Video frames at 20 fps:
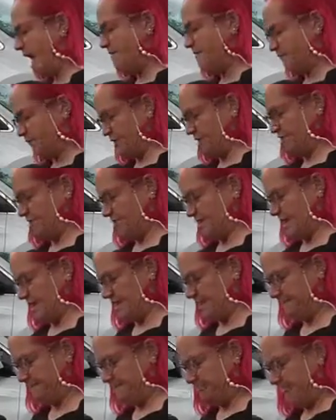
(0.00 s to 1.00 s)

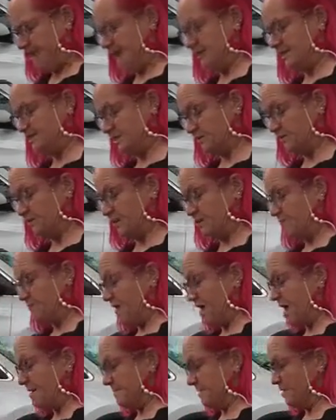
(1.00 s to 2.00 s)
everything, a severe
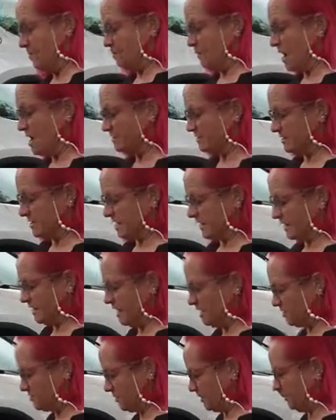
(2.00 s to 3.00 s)
famine arose in that
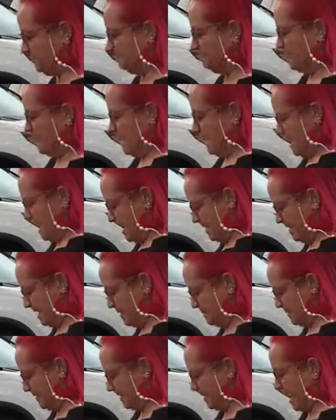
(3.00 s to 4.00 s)
country, and
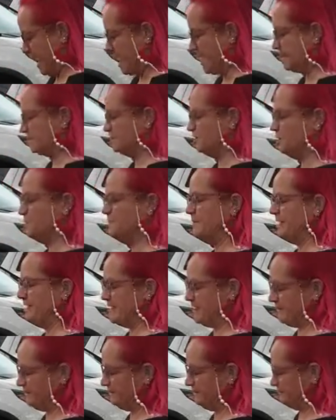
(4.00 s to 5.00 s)
he began to
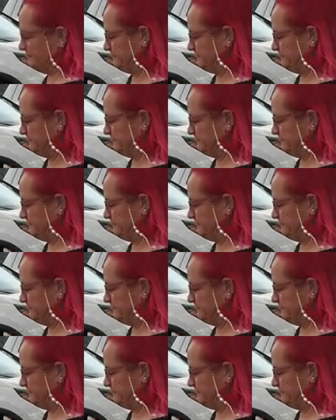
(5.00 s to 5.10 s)
be